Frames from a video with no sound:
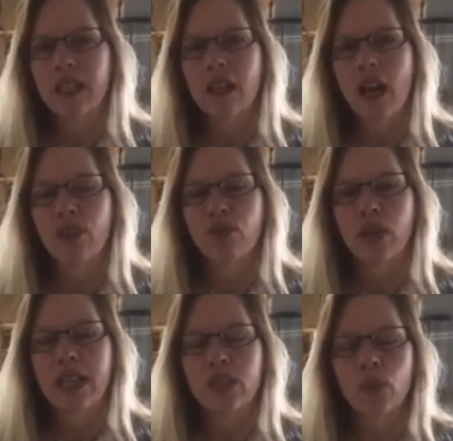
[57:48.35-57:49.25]
a lot of
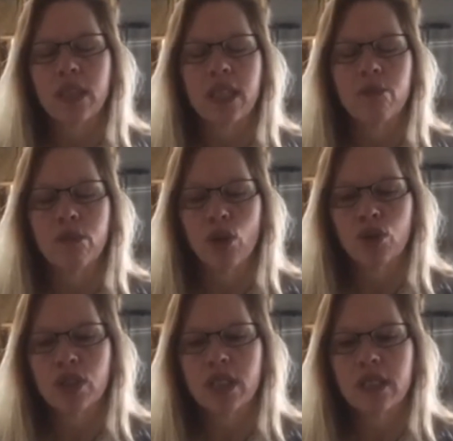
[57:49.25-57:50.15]
ways with the
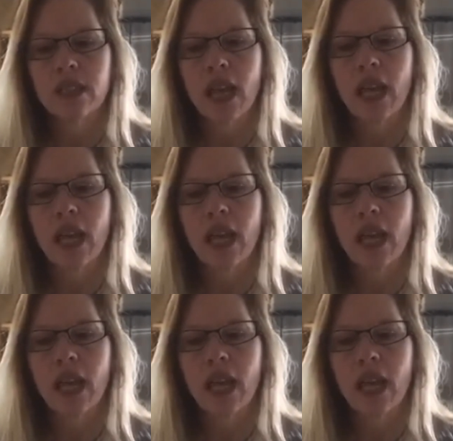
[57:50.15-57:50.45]
emotions